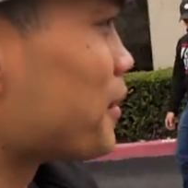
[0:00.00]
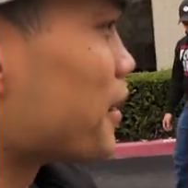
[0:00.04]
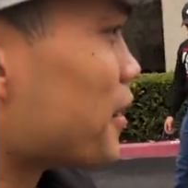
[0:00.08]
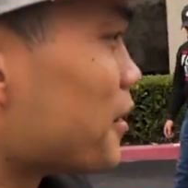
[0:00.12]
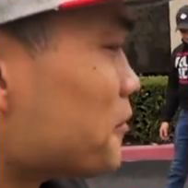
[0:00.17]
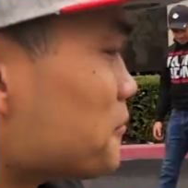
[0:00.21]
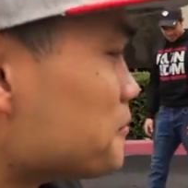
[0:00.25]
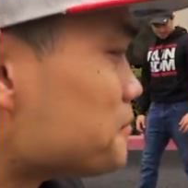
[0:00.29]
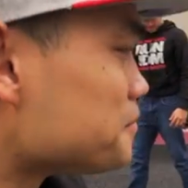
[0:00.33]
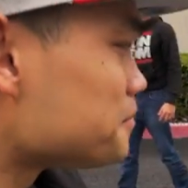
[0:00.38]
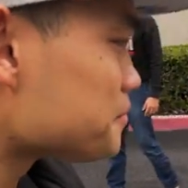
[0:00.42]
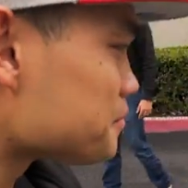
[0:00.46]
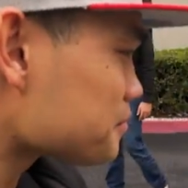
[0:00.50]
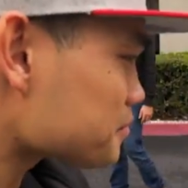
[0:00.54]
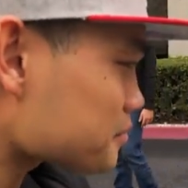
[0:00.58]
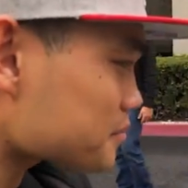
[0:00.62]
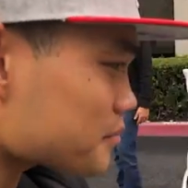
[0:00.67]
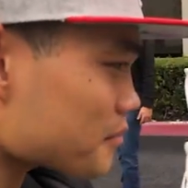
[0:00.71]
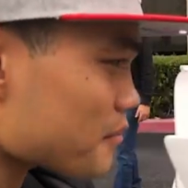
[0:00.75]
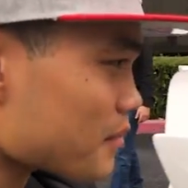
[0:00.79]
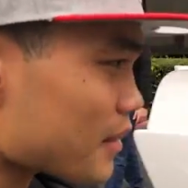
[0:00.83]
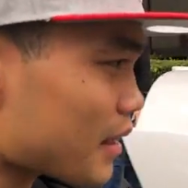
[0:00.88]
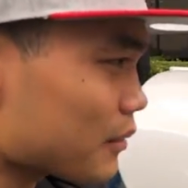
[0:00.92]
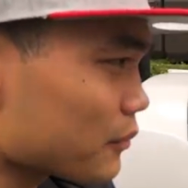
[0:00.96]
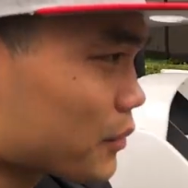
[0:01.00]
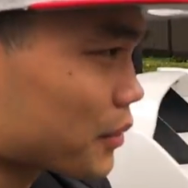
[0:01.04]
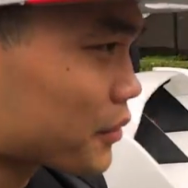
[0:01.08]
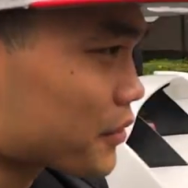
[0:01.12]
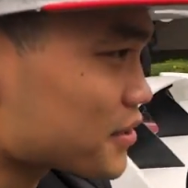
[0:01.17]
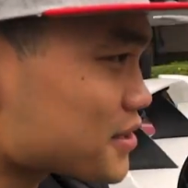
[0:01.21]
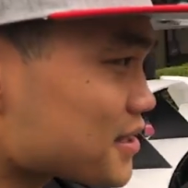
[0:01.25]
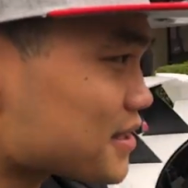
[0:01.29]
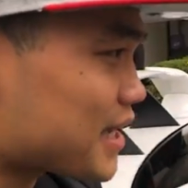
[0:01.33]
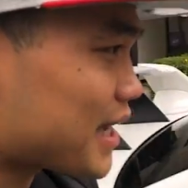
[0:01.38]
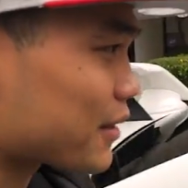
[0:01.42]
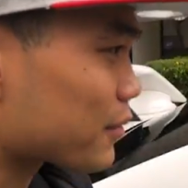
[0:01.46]
but we
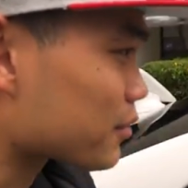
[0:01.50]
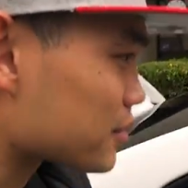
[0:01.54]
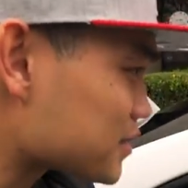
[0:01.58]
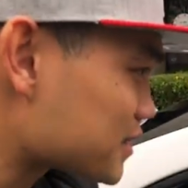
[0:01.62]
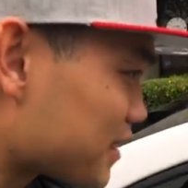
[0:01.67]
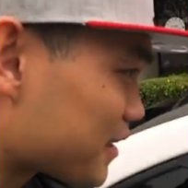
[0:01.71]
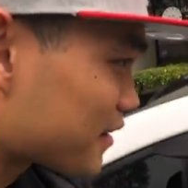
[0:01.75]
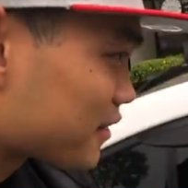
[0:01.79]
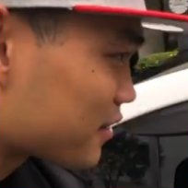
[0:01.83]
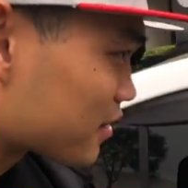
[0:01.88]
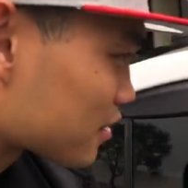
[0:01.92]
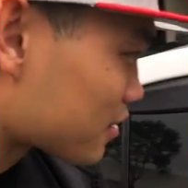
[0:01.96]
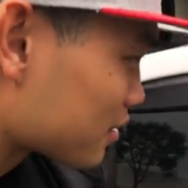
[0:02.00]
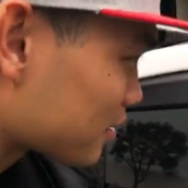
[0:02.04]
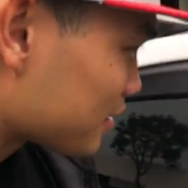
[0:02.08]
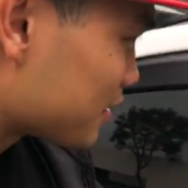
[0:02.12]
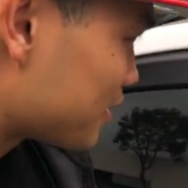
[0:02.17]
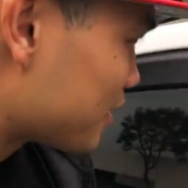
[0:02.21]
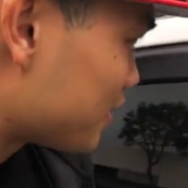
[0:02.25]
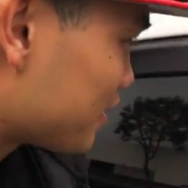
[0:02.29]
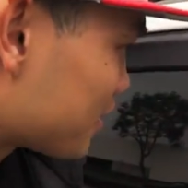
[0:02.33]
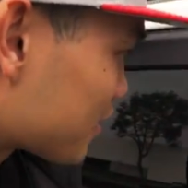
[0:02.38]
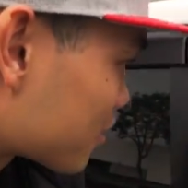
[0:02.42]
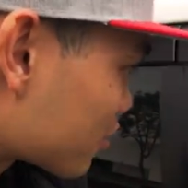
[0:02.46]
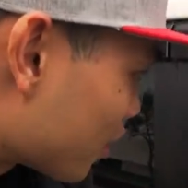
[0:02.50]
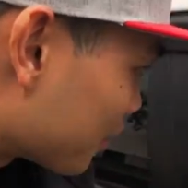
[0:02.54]
were saying we are sitting in the, in the